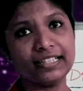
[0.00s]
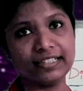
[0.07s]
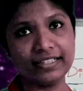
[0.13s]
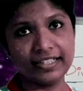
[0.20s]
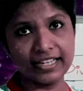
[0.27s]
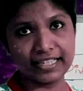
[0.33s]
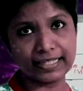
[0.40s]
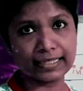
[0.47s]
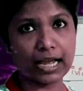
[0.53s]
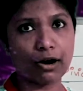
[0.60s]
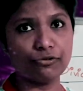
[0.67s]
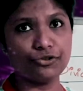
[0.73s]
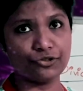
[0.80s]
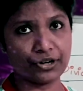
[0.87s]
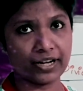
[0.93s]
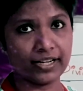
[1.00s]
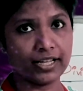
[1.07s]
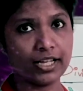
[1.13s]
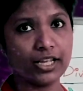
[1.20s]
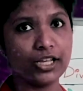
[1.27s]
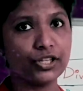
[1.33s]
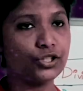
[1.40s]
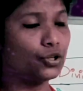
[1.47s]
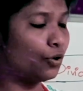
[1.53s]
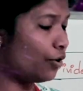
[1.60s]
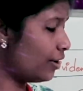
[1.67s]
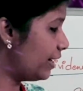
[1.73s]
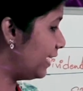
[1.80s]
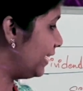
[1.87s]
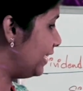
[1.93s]
discount rate.
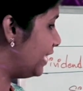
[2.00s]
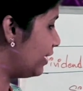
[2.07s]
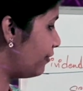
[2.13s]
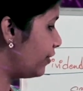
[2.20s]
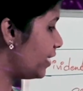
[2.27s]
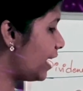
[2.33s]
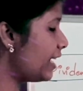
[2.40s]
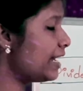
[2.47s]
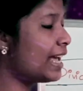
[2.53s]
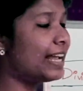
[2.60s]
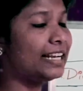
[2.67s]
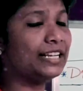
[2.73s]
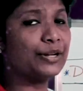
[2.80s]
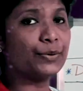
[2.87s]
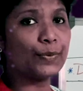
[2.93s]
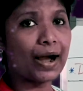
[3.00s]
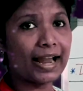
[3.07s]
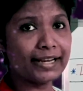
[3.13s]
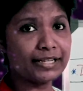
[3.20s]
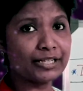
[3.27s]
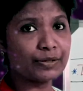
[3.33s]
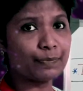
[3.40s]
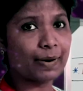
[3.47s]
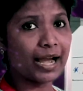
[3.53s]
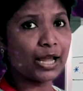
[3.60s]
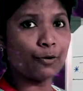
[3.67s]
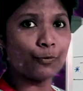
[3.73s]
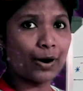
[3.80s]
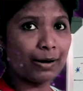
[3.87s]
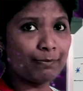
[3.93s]
So dividend divided by
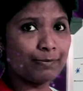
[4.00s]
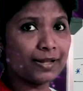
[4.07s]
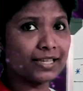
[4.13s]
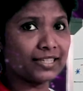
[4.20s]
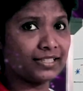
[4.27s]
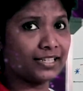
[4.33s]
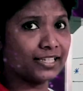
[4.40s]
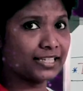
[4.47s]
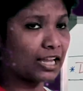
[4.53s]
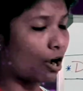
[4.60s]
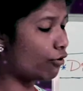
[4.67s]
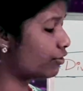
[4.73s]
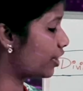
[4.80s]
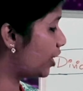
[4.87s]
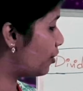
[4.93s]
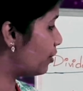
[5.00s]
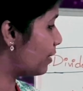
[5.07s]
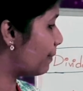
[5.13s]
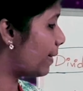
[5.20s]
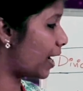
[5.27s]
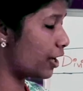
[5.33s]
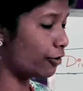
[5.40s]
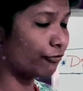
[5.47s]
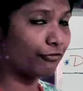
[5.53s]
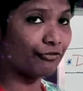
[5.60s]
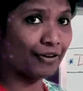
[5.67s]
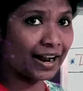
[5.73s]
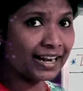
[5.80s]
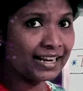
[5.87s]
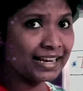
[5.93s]
1 plus discount rate to the power of
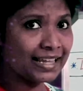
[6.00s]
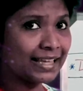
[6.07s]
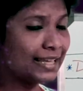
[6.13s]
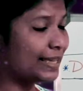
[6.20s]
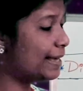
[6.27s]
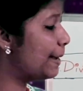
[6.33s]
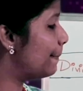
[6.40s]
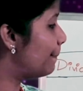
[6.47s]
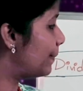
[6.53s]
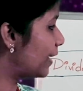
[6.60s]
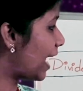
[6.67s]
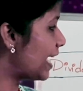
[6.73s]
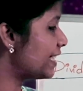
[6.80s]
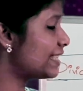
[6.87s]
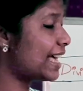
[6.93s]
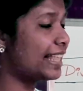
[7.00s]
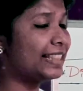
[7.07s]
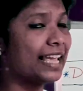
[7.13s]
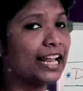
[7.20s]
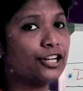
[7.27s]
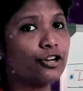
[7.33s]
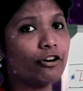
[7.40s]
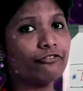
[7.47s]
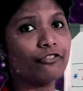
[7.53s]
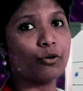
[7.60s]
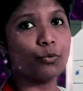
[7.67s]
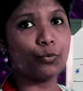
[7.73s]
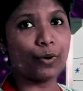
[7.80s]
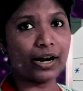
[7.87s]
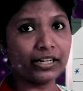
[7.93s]
1, price at the end of
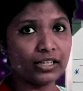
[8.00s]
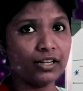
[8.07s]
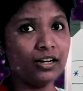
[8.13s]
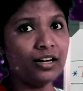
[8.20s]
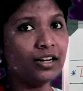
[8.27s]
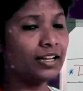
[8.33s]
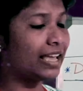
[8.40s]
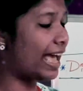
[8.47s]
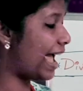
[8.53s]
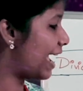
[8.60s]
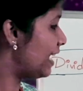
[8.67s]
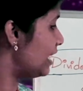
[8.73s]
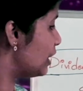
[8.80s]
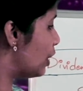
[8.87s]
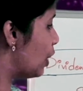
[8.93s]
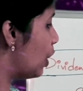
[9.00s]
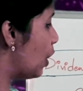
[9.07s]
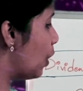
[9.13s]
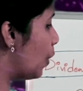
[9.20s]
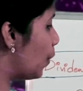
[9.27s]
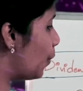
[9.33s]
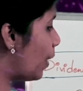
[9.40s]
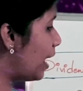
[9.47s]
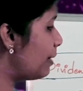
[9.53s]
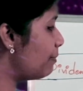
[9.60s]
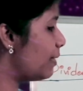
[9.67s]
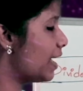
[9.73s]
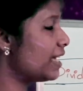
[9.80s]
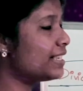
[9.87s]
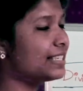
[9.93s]
1 year, and 1
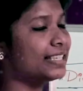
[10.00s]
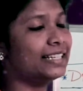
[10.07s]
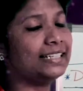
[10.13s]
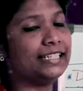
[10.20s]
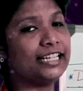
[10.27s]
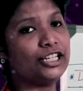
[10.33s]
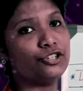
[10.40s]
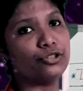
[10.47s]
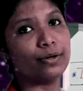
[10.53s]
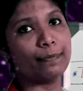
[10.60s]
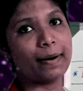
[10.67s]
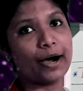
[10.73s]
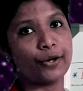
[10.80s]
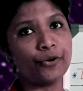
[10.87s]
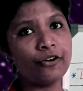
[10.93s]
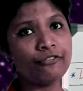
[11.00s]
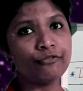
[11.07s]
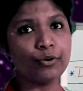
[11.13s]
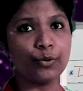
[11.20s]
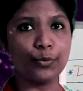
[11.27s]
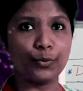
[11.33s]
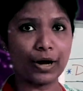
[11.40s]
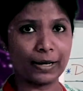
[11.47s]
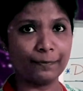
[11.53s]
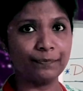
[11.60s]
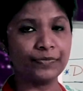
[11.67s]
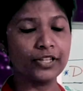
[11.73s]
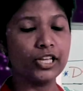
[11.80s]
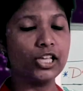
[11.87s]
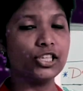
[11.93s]
plus d to the power of 1.
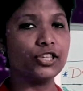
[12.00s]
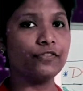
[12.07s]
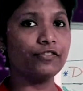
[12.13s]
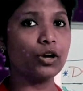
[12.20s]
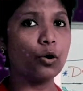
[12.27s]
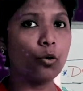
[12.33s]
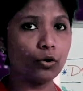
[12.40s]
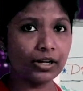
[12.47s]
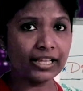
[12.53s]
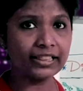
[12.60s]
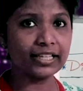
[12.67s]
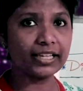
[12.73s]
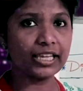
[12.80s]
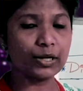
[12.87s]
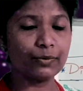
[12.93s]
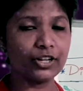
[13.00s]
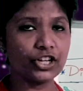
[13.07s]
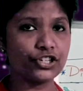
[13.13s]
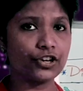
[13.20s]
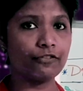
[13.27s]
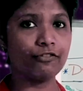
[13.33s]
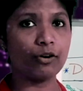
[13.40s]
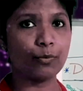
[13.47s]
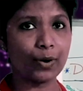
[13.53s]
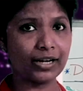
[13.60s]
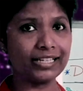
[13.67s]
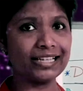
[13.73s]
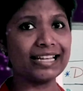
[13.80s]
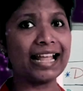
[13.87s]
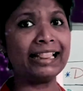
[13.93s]
So if you're holding the equity share for
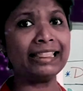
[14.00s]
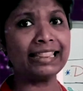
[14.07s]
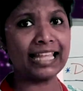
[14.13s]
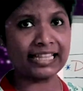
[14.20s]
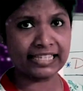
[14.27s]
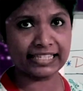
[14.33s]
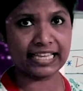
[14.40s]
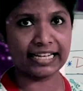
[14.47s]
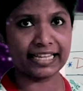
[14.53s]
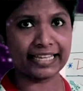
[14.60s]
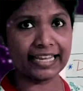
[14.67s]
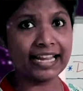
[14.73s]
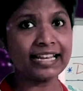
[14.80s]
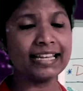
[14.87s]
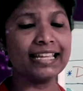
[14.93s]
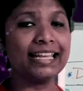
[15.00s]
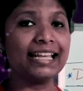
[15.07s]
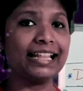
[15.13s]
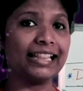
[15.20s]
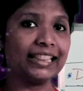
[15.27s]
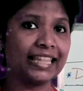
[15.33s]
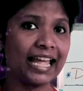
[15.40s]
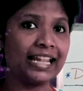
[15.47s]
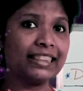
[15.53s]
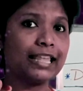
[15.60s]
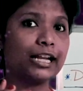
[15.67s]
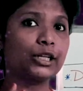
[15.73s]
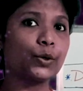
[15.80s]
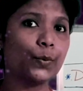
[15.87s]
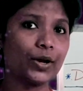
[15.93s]
1 year and then selling it, then
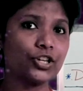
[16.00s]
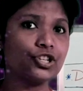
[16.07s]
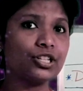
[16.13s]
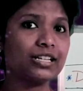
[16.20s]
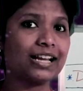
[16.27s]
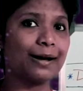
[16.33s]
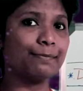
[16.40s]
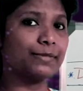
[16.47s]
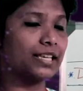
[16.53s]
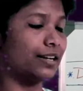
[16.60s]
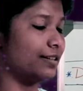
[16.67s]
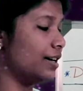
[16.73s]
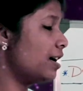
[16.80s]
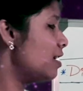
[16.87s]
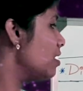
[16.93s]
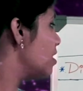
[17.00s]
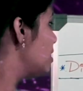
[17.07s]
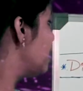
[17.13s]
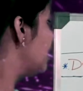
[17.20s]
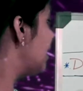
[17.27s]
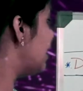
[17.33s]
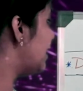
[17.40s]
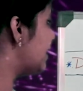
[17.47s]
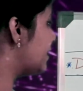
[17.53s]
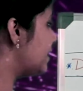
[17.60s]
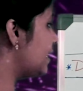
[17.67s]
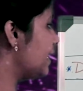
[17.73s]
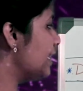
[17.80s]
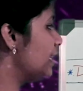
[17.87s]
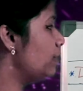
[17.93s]
that question comes under
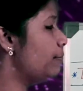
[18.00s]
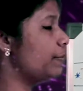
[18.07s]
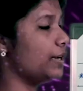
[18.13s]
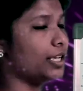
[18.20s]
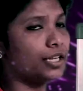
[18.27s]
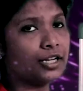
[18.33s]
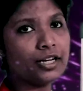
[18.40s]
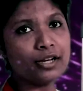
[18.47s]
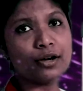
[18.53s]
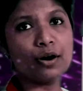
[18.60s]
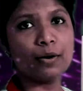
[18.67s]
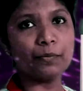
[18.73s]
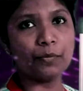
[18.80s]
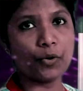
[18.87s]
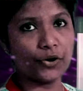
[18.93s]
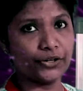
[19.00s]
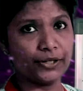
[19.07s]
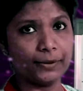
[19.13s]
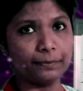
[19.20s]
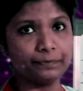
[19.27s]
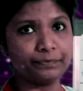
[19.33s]
single period model.